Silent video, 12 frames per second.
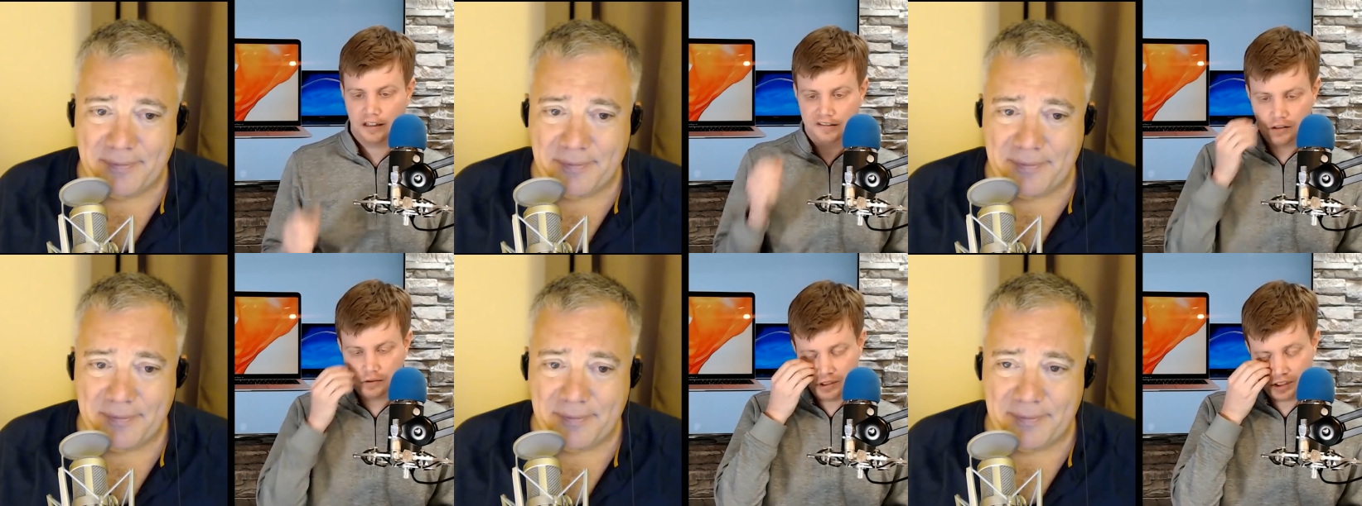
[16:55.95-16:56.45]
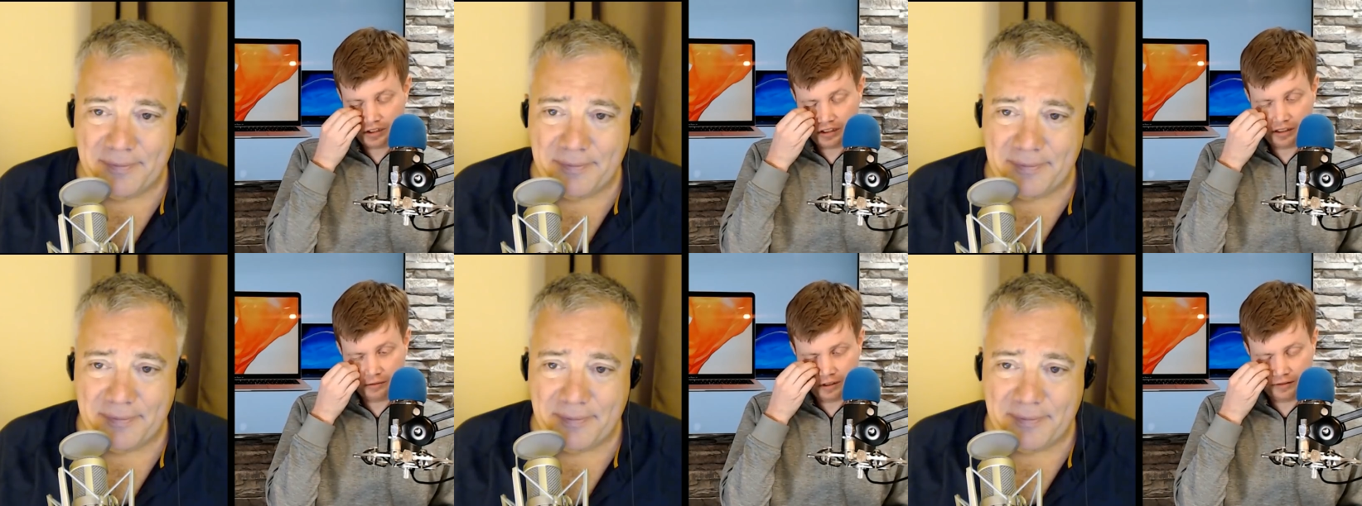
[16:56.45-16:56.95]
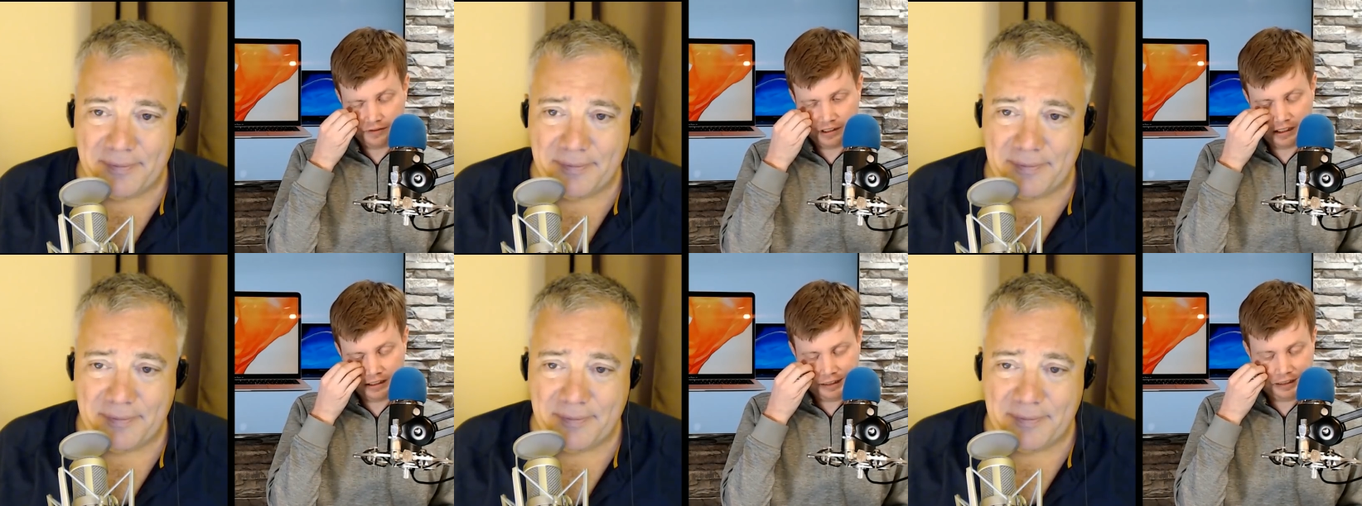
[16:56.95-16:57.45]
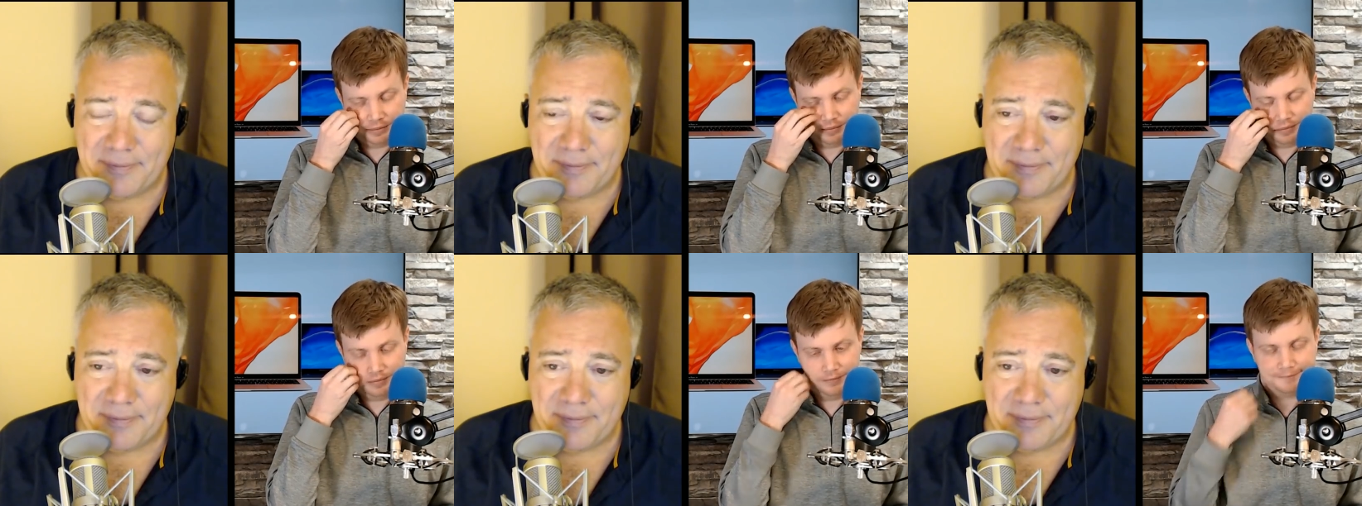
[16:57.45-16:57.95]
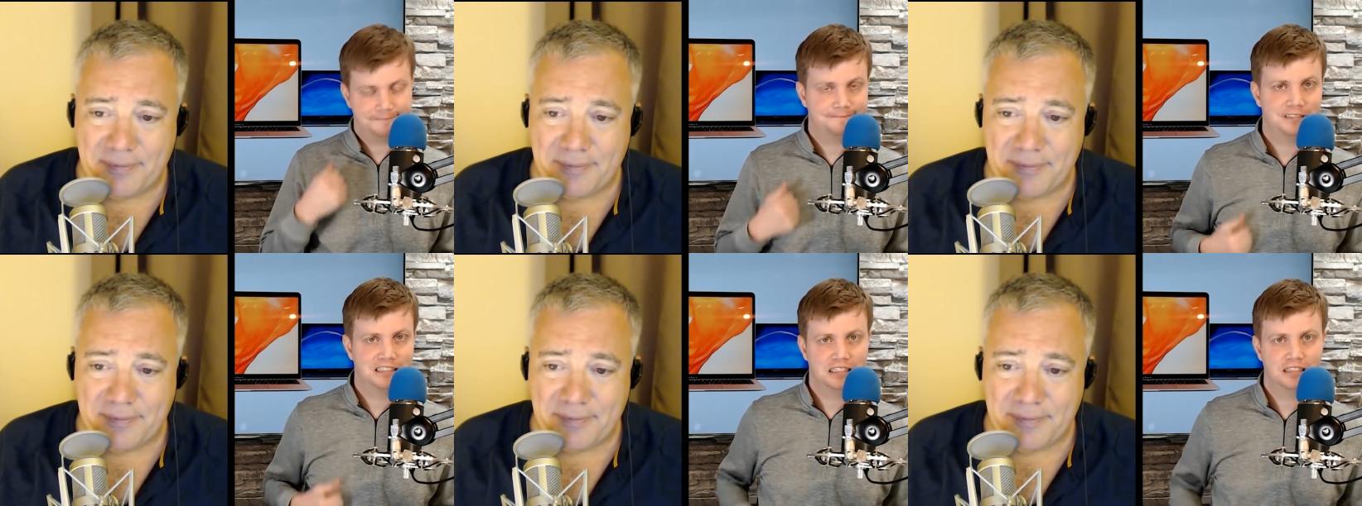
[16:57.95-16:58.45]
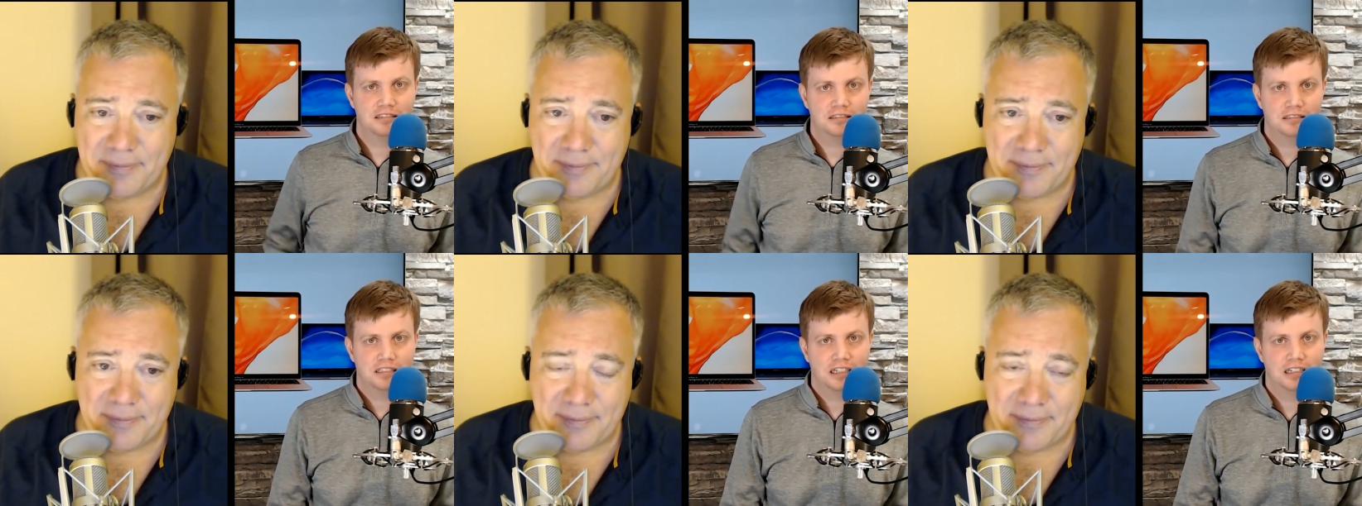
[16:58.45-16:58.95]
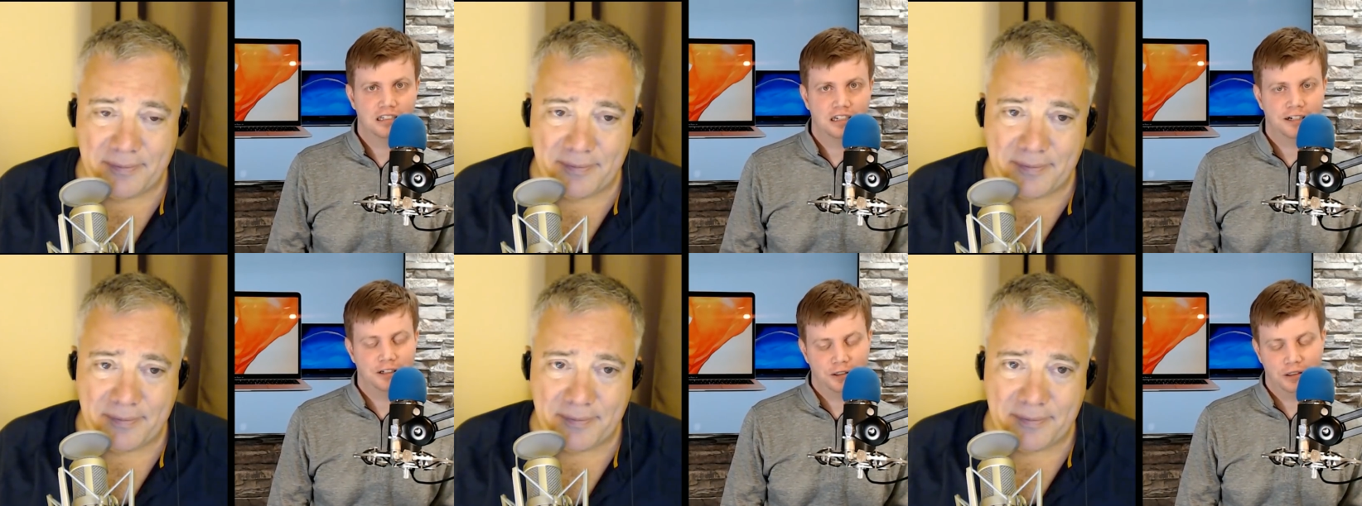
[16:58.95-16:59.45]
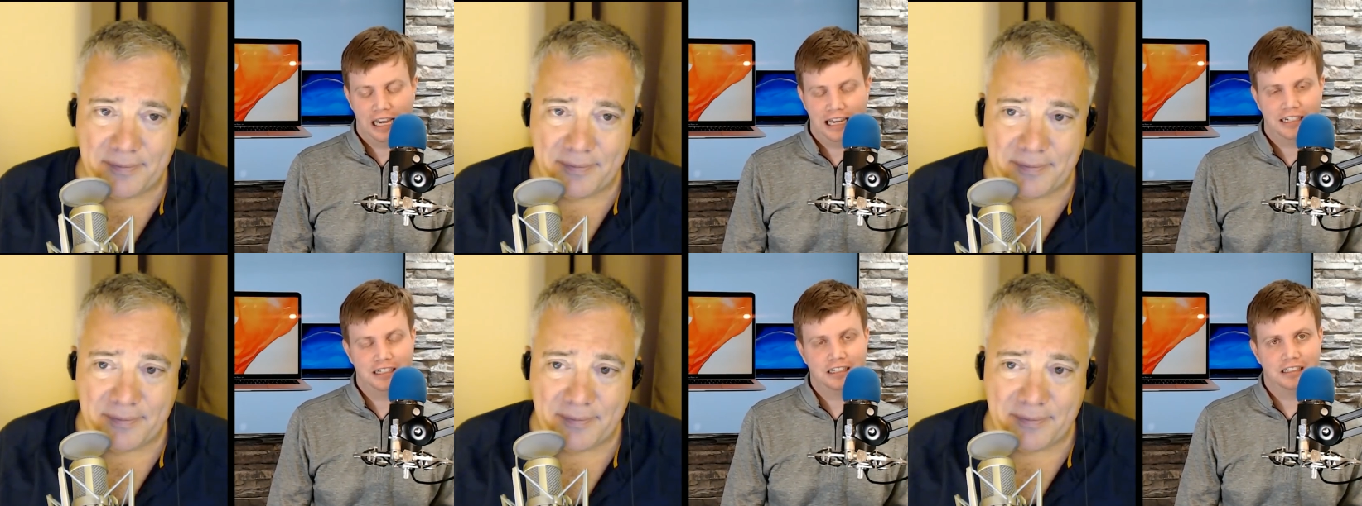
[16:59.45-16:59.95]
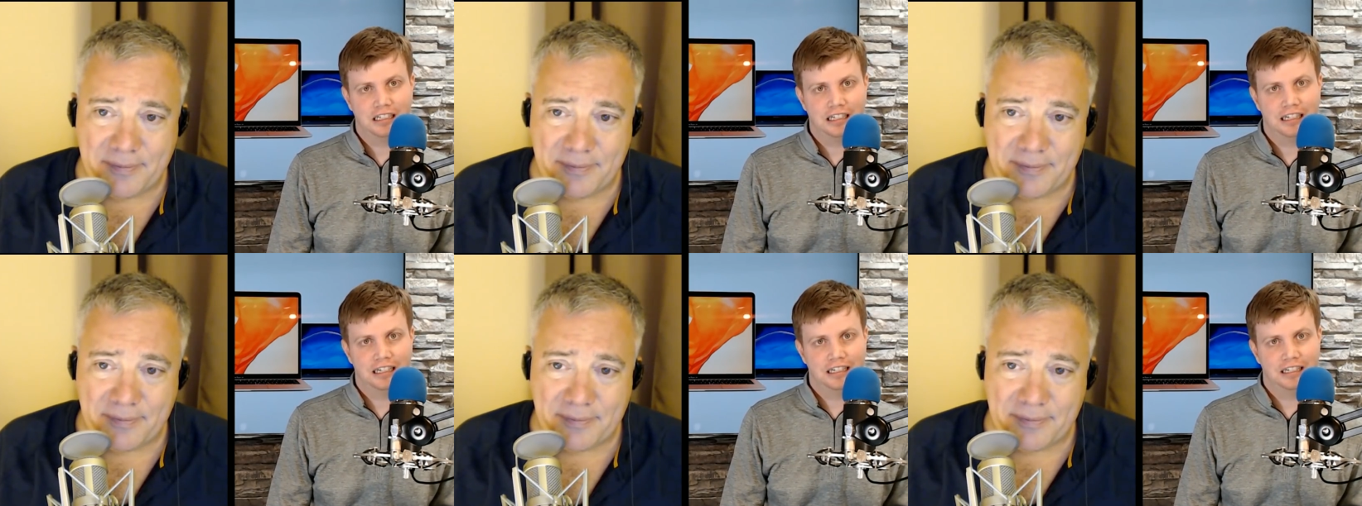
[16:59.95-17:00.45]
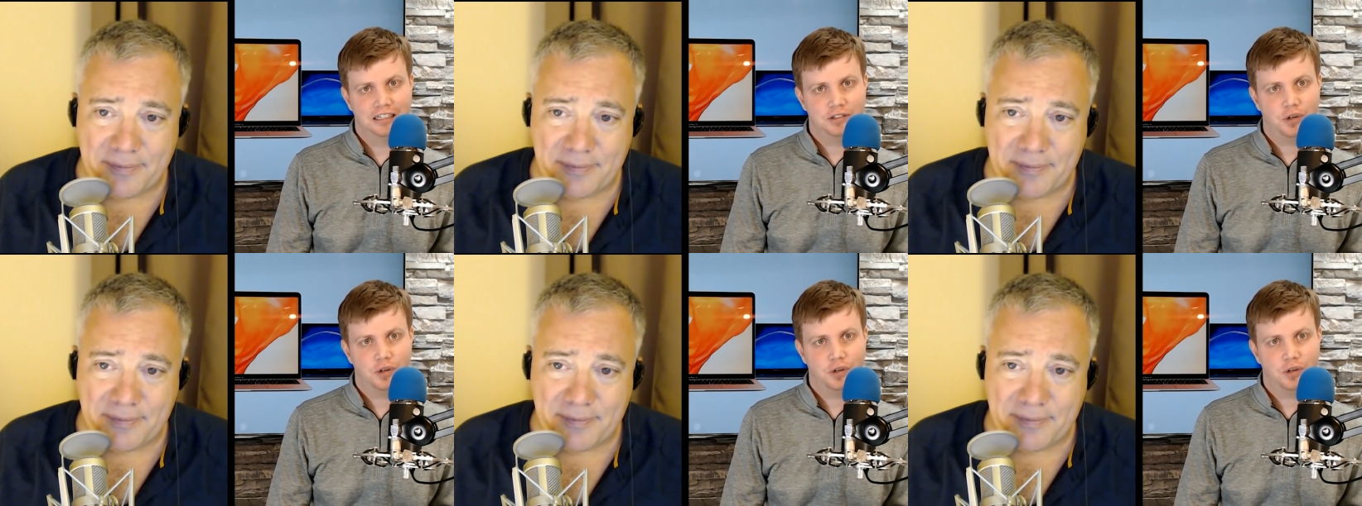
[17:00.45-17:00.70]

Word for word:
Speaker 1: I still wish that they would have um, I don't know, added a